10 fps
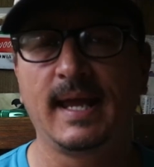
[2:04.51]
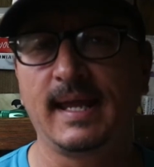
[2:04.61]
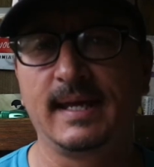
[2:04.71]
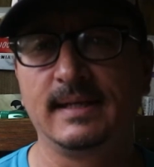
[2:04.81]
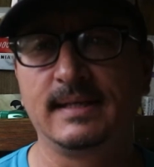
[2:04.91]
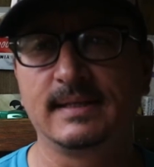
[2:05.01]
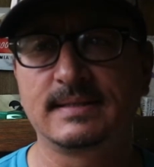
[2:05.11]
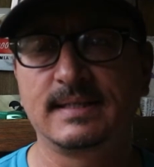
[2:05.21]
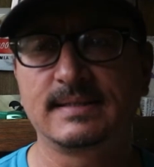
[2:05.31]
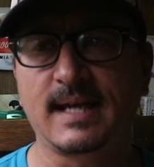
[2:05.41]
And
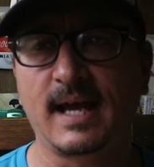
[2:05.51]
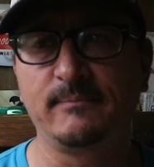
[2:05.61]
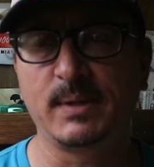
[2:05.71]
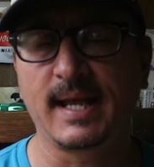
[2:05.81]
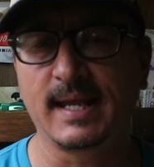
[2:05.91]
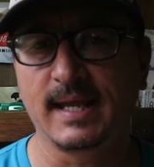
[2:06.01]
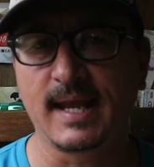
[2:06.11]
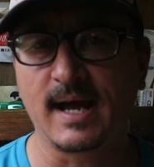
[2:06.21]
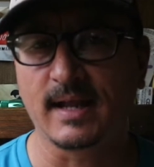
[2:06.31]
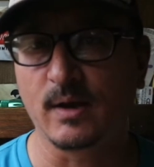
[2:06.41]
since I've been
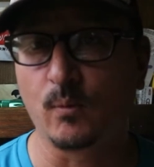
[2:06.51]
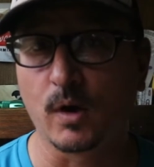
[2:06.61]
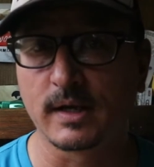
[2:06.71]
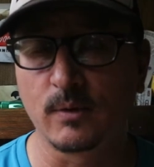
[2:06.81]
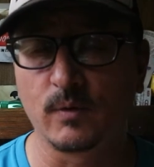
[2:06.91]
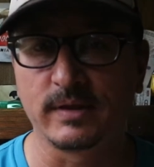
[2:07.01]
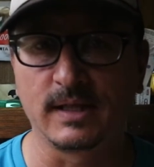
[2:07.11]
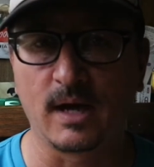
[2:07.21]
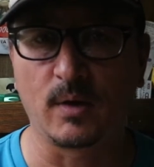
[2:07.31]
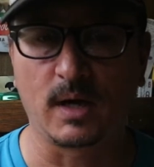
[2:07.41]
hanging out and working with
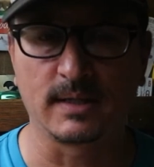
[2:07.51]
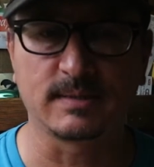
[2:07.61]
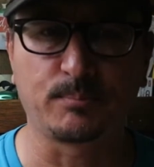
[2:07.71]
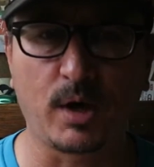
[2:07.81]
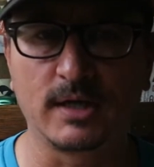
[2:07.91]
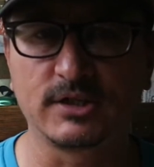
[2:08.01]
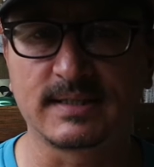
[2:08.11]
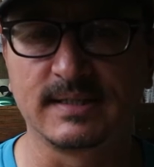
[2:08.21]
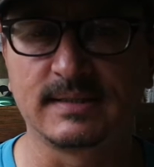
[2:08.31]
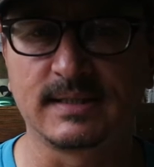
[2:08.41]
Noah on some
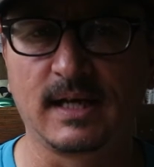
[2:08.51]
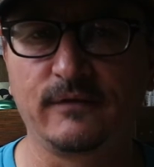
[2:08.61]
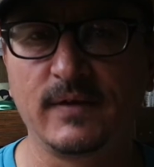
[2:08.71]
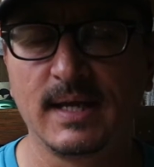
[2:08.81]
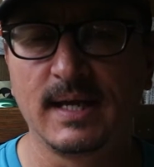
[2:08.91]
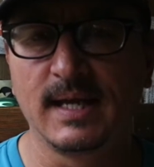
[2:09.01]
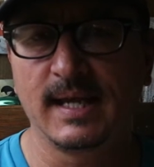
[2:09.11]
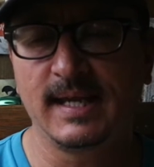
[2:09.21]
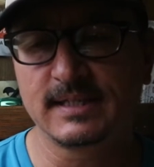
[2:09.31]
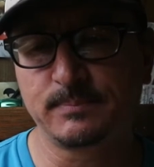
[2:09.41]
projects and stuff,
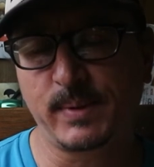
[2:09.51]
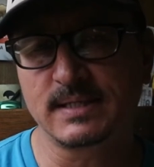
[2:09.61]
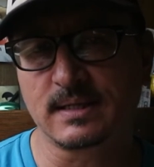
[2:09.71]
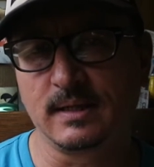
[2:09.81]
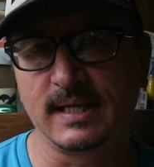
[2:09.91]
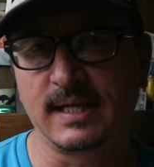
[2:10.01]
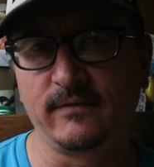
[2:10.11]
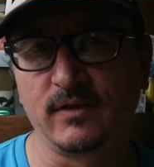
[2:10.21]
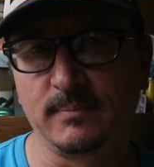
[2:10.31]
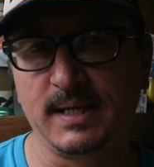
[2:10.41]
he has basically
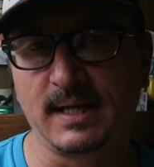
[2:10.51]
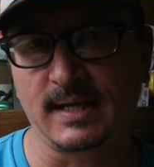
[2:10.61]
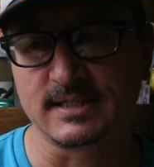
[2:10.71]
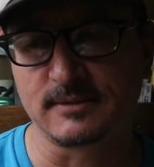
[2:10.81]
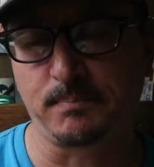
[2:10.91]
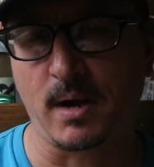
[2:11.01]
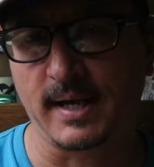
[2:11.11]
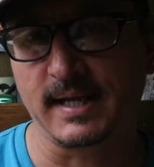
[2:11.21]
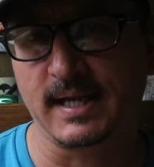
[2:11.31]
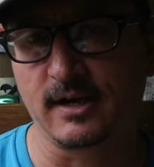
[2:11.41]
given me a
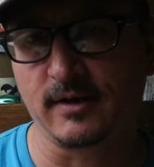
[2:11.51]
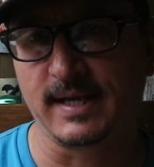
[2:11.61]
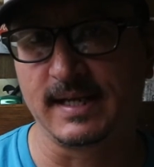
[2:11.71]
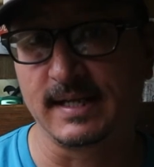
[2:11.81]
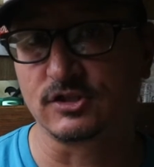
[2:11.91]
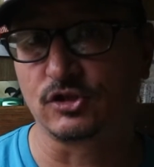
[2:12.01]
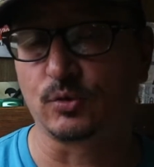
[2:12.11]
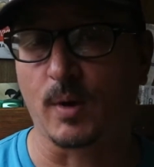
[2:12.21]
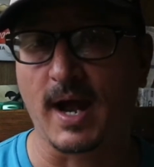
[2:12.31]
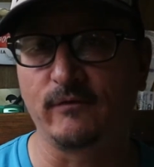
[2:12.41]
spot here in his
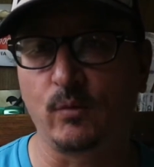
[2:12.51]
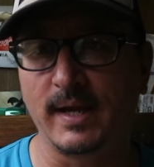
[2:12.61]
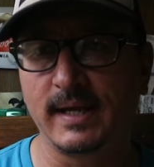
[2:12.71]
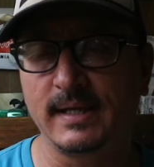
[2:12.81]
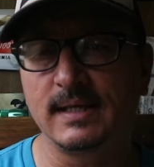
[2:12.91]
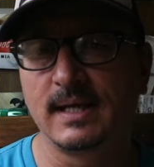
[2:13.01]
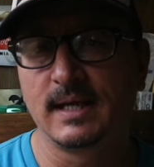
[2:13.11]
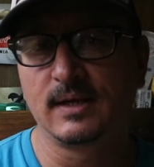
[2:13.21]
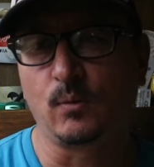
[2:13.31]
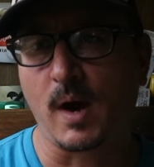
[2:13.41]
driveway
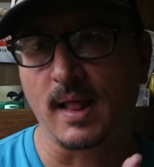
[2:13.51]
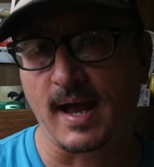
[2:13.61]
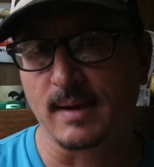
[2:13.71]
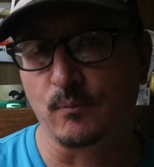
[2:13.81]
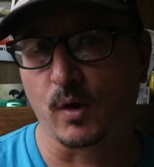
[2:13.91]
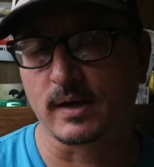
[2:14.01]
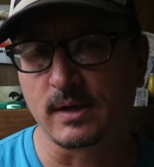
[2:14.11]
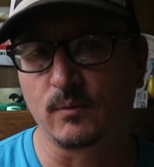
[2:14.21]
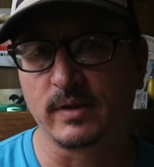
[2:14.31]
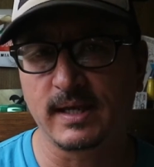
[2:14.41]
while I'm
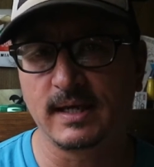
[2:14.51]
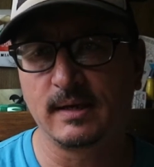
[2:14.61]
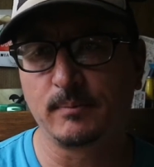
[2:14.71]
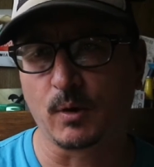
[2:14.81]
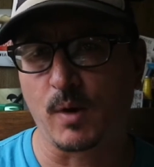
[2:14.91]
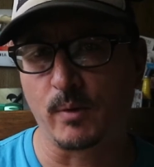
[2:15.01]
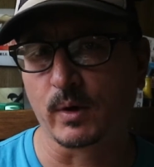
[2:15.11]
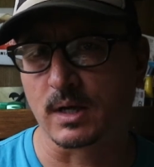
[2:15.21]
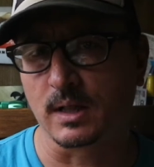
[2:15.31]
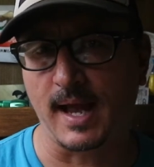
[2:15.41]
working with him or while
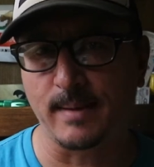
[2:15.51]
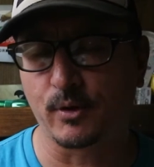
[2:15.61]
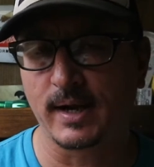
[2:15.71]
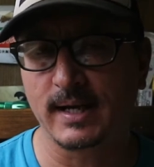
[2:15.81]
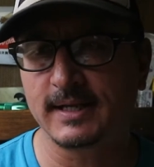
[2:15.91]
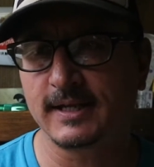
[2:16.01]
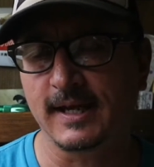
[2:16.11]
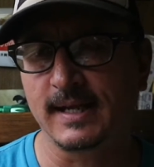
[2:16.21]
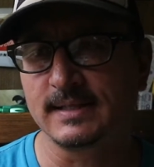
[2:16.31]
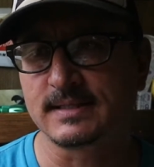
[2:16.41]
we're collaborating.
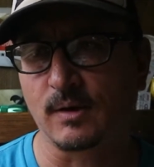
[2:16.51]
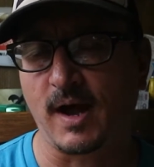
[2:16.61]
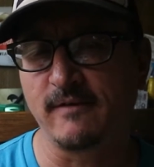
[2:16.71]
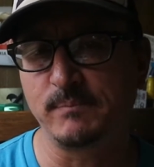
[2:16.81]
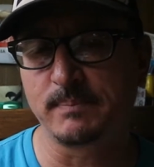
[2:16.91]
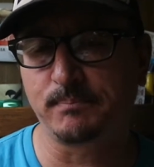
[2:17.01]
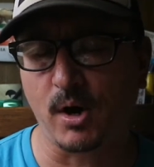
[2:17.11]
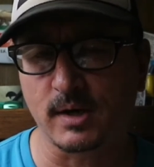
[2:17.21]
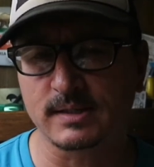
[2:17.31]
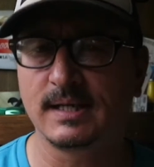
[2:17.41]
And so I've been
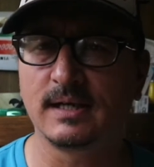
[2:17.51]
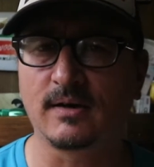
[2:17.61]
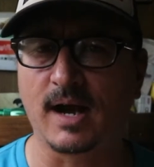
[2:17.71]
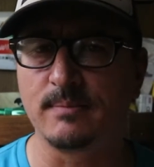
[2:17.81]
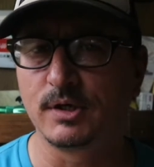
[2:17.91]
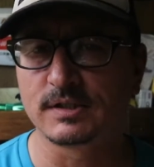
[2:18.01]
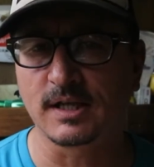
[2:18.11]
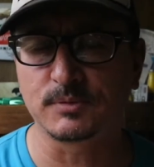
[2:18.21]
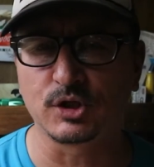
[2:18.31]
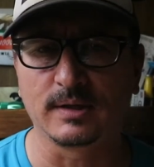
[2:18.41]
parked here. I'm hooked
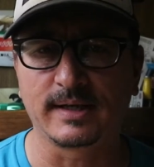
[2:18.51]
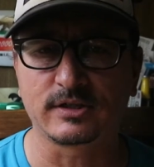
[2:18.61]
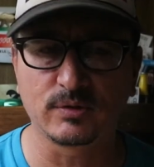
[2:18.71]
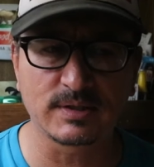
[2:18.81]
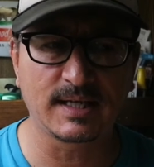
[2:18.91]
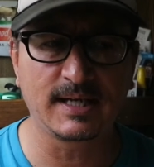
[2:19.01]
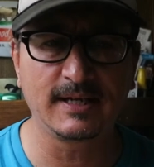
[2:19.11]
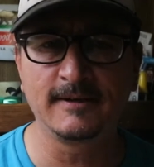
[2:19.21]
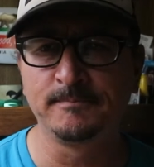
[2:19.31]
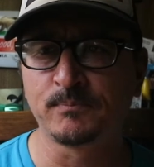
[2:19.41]
up to
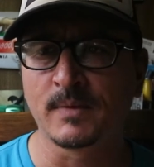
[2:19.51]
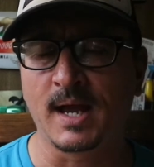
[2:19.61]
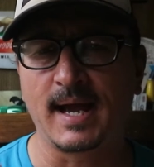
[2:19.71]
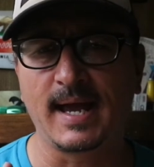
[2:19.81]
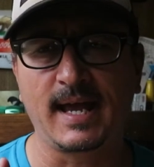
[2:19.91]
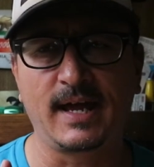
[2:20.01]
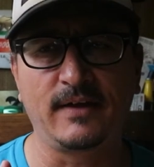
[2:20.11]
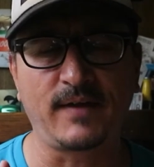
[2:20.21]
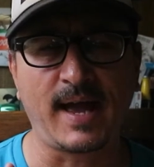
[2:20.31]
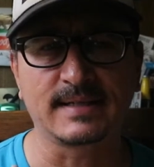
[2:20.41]
electricity. I
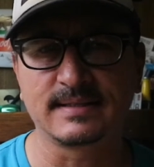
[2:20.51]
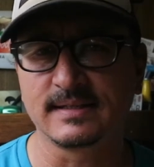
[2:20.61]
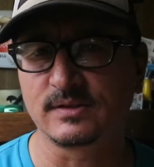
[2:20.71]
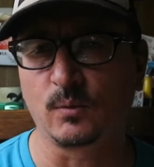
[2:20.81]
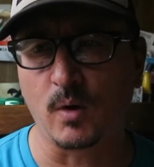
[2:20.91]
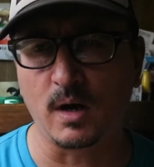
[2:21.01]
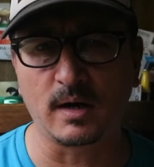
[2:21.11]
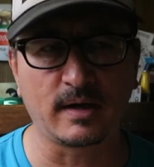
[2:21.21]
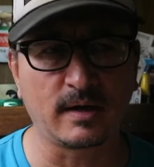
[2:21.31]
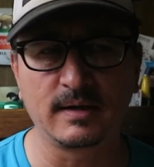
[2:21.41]
have access to
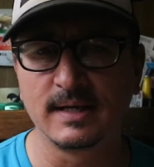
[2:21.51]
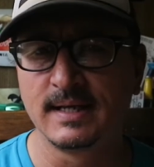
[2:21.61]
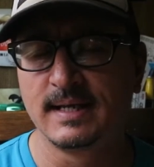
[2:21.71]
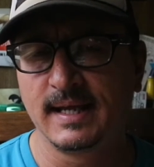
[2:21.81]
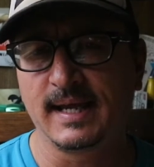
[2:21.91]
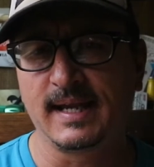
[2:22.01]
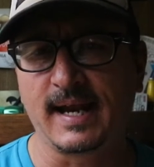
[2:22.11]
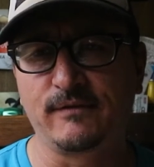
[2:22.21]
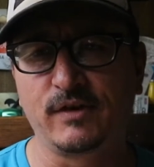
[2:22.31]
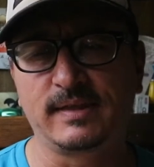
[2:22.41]
water and
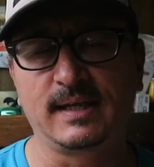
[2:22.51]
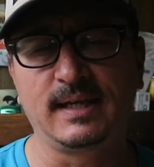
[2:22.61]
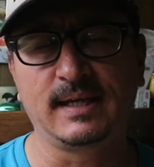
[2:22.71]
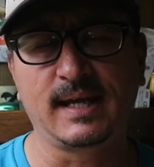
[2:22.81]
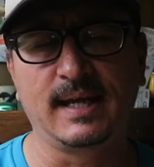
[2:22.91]
everything.